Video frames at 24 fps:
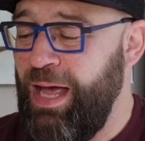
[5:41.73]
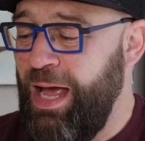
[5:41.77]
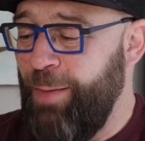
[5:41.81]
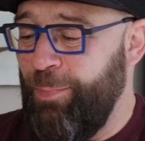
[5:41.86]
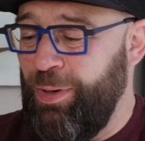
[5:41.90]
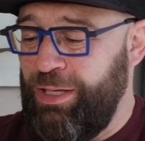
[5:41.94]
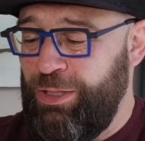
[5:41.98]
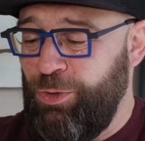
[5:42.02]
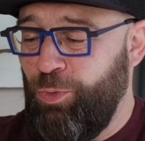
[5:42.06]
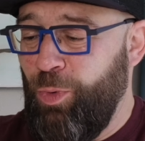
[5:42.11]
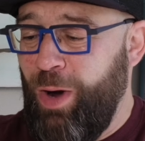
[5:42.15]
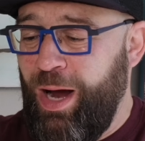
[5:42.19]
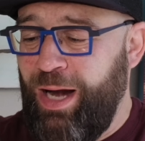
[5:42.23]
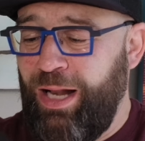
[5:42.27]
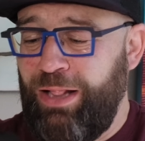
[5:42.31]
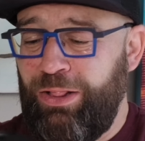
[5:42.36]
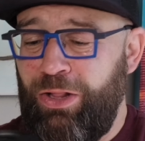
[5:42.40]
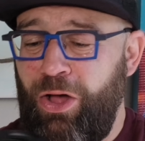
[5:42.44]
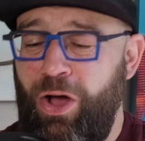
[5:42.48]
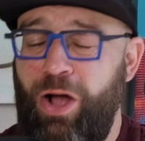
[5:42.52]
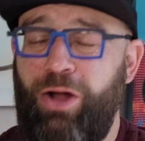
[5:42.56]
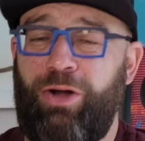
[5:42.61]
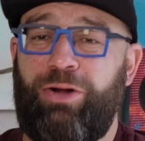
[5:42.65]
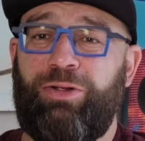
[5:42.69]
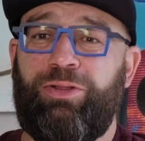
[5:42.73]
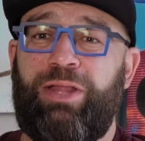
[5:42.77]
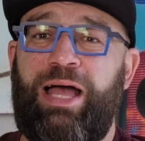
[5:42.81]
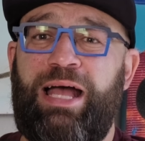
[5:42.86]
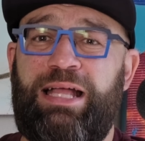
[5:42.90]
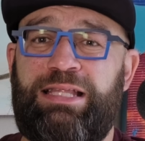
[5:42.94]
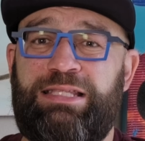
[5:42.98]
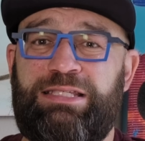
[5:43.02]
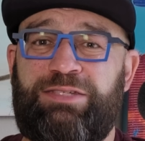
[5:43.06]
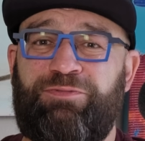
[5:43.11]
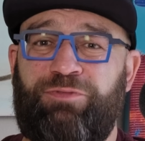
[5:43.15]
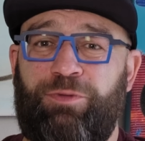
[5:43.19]
but you want a longer
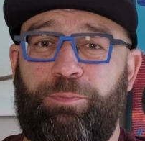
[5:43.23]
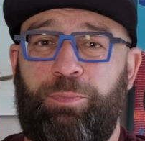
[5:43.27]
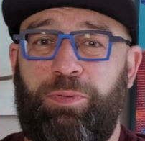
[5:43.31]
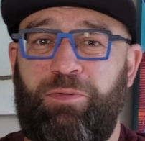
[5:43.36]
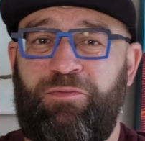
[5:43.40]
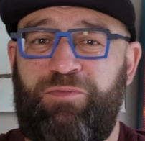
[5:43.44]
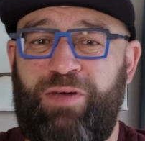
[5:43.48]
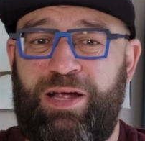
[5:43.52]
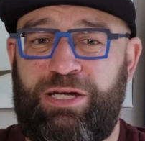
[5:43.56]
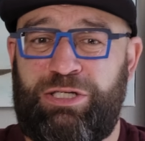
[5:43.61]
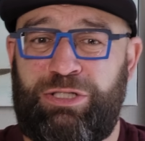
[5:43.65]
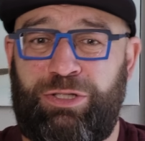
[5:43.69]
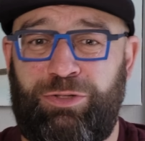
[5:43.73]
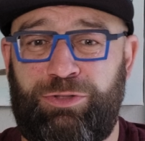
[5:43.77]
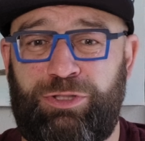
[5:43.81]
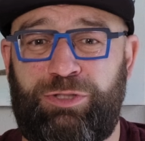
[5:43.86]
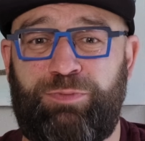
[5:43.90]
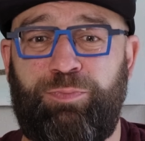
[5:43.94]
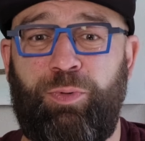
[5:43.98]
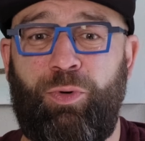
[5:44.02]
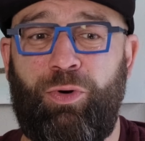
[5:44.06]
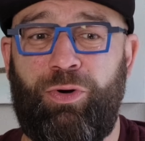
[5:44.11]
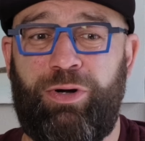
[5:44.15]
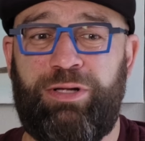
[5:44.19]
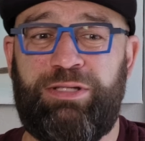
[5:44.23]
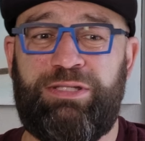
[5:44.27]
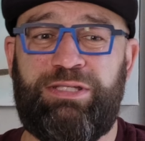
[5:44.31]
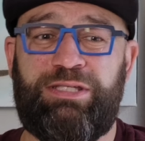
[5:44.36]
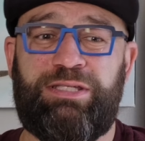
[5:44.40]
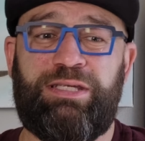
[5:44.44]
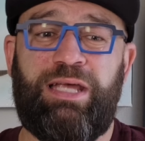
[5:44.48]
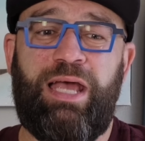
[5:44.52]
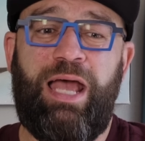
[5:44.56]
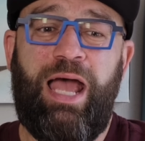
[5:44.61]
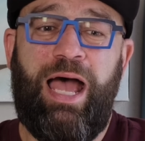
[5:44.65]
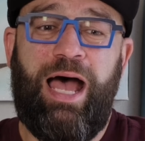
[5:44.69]
lens for professional sports
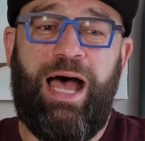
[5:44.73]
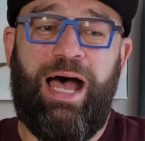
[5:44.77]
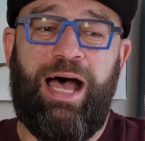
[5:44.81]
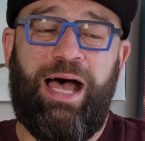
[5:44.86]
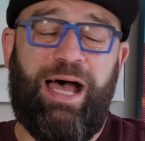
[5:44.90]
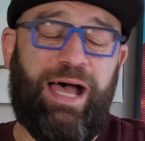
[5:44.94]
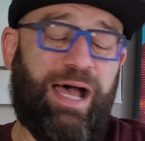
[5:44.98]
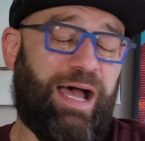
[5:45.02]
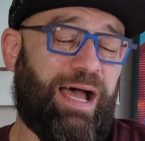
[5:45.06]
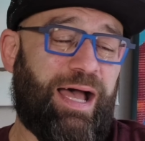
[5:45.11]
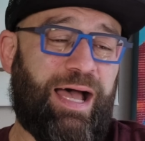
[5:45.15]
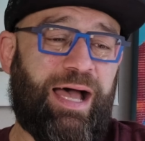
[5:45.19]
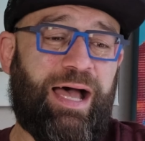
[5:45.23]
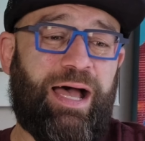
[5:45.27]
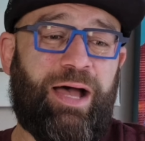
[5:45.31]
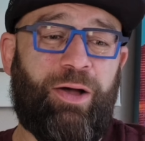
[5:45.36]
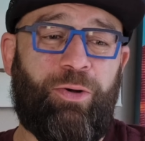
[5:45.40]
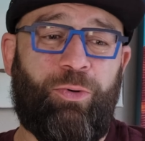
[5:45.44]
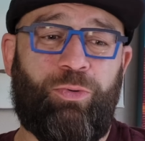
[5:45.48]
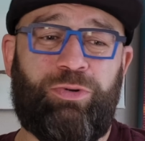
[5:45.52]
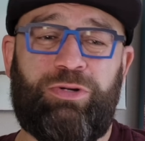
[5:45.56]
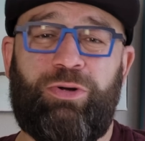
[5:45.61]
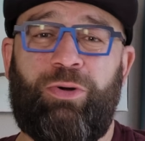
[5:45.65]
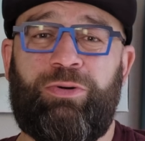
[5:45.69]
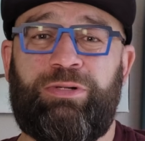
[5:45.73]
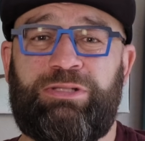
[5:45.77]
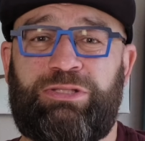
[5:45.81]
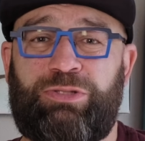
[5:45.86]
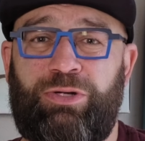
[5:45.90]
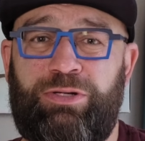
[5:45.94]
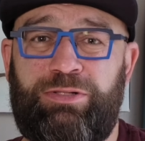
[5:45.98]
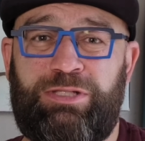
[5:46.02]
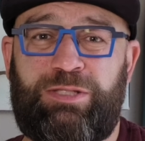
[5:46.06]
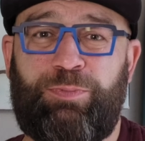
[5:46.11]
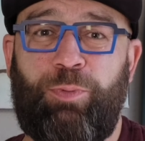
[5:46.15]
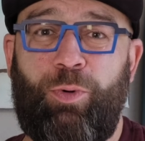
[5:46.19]
or
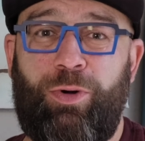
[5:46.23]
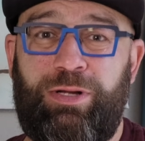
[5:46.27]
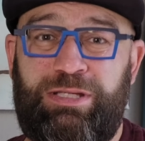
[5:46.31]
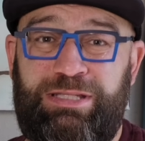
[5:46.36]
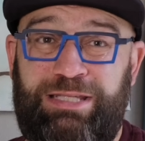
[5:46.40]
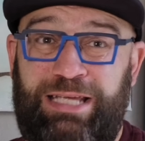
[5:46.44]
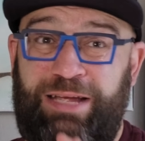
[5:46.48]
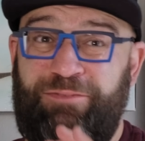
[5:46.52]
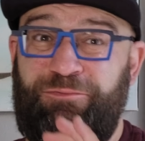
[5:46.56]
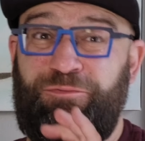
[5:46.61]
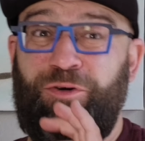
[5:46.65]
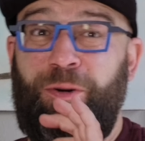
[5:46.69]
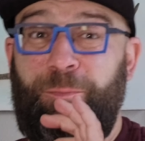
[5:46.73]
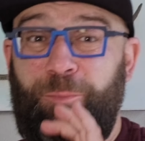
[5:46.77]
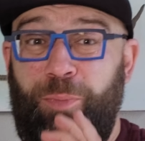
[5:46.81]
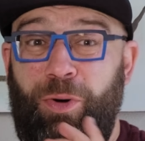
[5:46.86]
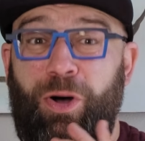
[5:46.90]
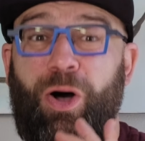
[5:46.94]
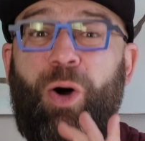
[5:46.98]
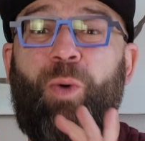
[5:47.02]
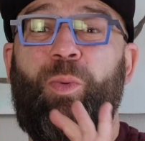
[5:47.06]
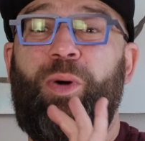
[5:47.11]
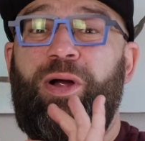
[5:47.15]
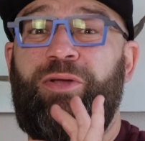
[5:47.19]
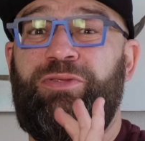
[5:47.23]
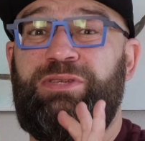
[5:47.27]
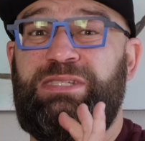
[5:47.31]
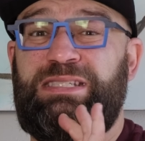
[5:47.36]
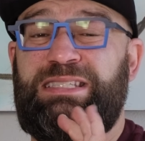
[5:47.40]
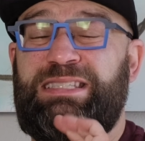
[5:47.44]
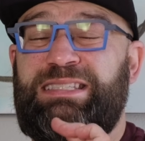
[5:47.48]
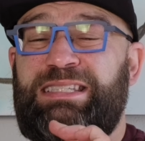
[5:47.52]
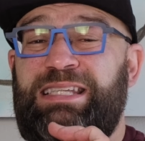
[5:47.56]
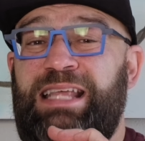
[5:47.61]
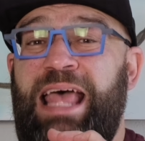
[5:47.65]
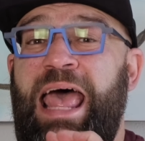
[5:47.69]
certain sports like football where
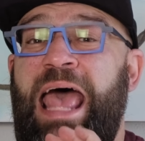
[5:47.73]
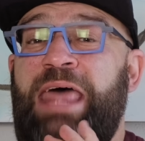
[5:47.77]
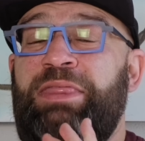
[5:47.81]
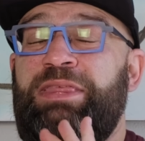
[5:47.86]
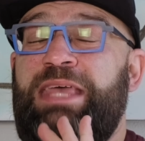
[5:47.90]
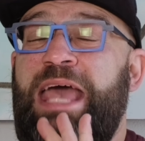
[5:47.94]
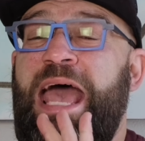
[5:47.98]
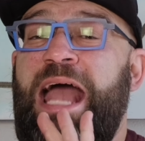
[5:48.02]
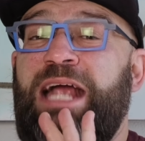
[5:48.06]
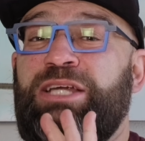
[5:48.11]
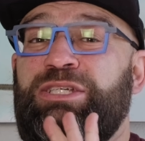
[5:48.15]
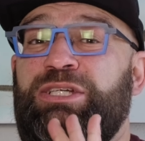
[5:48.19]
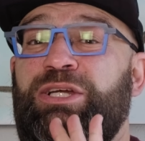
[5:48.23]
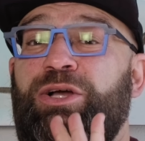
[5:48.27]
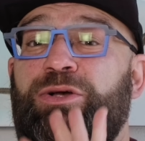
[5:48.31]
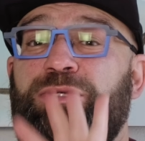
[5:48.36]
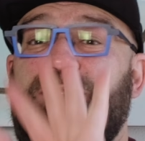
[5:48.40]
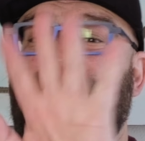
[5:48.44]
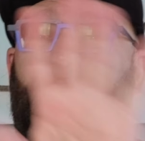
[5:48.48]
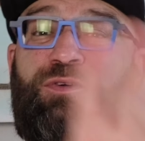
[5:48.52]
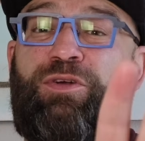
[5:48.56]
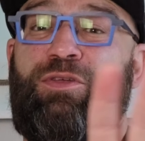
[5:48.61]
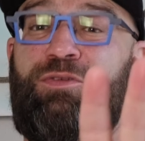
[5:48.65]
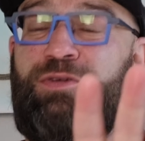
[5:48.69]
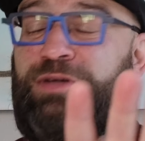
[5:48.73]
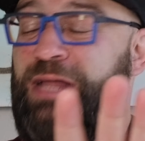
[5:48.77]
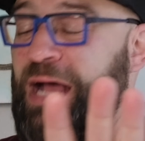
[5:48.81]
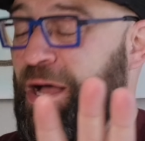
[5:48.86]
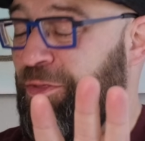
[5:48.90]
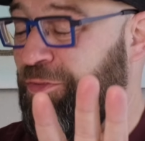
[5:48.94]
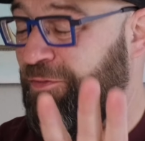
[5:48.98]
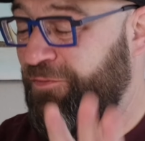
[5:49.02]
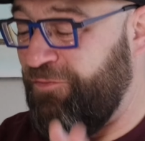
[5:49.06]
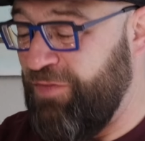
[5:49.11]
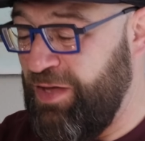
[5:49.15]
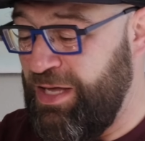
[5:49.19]
just the action goes further
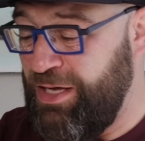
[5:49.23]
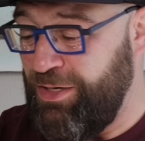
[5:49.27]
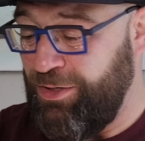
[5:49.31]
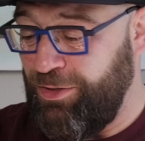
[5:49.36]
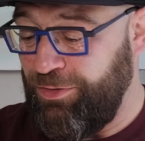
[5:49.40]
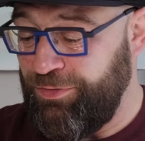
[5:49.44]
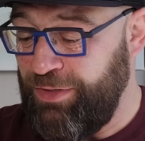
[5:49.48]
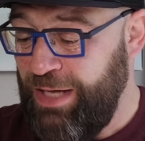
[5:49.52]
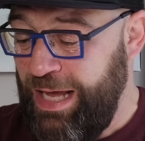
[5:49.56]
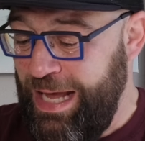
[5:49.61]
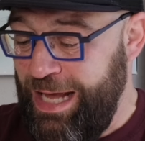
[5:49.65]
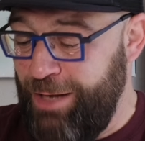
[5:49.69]
down the field.